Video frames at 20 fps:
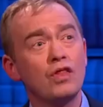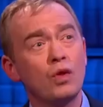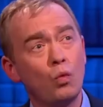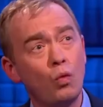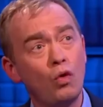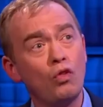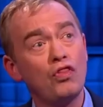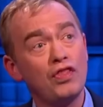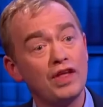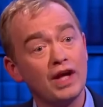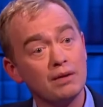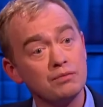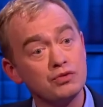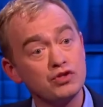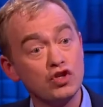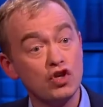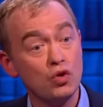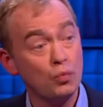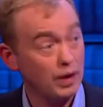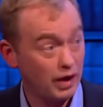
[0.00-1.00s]
and the one thing I'm
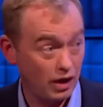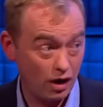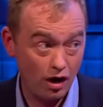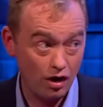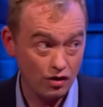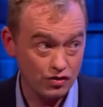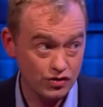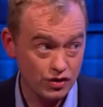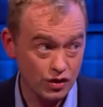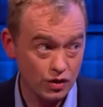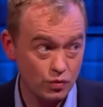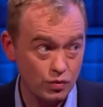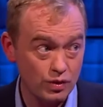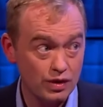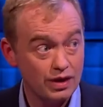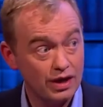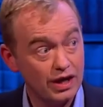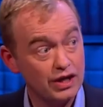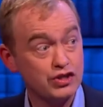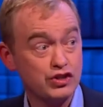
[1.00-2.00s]
certain we can't do
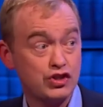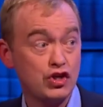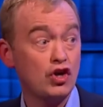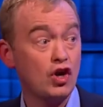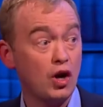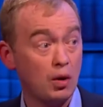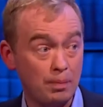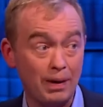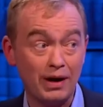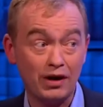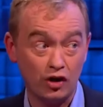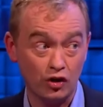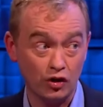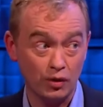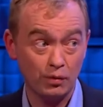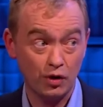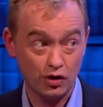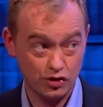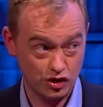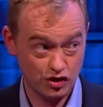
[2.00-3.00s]
is turn our back
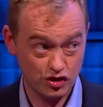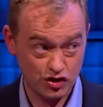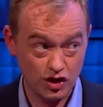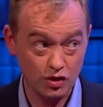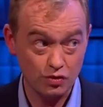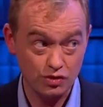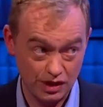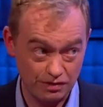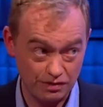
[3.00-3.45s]
on them because it's too